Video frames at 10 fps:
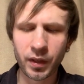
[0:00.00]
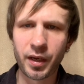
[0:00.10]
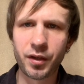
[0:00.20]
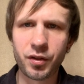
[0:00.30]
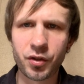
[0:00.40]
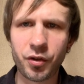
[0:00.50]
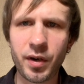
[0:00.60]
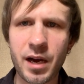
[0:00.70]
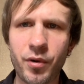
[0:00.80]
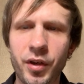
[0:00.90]
And so you're
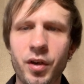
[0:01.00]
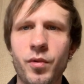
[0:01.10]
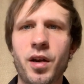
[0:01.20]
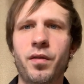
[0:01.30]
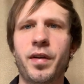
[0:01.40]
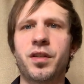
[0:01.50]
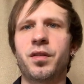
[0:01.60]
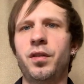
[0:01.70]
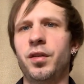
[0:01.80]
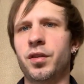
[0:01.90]
not really going to want to invest
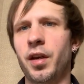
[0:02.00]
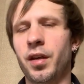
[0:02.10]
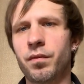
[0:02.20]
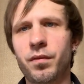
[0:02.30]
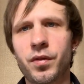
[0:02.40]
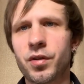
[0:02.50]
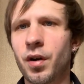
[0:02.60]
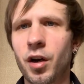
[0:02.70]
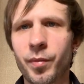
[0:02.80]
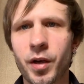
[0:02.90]
in these like
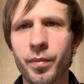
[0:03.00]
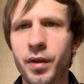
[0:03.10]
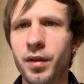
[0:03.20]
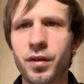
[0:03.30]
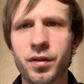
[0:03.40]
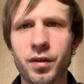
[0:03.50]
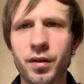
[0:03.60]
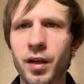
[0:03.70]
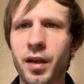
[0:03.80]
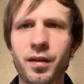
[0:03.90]
startup companies or
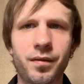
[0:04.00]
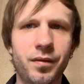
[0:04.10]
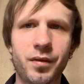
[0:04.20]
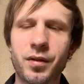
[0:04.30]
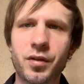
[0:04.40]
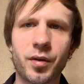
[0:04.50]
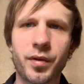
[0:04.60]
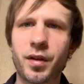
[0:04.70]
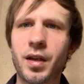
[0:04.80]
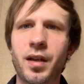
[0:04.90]
like
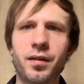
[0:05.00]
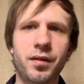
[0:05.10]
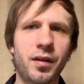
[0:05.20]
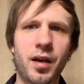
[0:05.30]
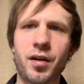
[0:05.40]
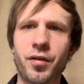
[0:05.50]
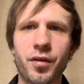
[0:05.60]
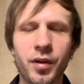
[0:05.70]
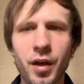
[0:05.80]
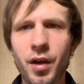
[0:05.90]
something that, I don't
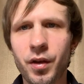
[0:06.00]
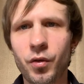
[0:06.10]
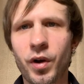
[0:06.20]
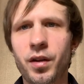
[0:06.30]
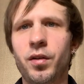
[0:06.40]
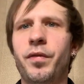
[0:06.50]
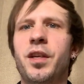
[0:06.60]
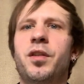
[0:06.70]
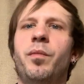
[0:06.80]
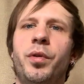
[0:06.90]
know. You want to
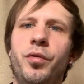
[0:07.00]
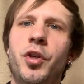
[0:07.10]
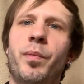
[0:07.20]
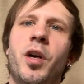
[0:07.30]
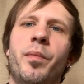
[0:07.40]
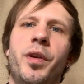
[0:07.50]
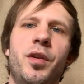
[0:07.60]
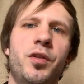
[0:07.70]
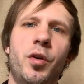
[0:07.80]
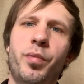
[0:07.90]
invest in blue chip
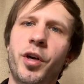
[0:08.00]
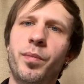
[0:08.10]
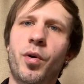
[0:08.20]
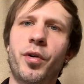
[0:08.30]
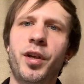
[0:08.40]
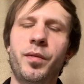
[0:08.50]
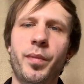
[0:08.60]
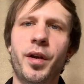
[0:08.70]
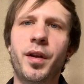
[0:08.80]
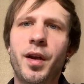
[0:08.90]
companies. They're pretty boring,
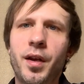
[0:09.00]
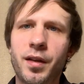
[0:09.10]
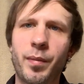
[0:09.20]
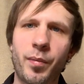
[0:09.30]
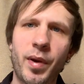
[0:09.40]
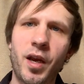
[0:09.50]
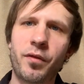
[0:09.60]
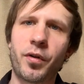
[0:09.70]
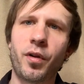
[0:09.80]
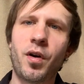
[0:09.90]
but they've been paying
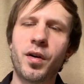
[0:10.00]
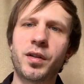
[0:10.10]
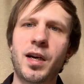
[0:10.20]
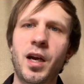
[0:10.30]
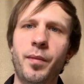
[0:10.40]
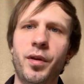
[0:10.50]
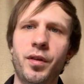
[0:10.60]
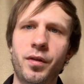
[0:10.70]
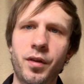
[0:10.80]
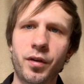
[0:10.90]
for a long time
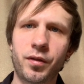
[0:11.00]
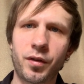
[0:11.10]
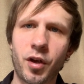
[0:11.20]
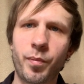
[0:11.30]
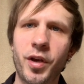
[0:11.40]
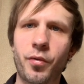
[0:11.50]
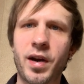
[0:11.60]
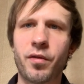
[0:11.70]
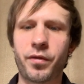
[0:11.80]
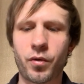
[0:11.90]
and they're going to be
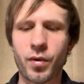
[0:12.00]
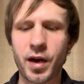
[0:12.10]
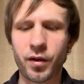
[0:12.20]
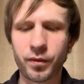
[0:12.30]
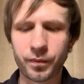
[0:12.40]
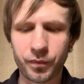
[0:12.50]
around for a while.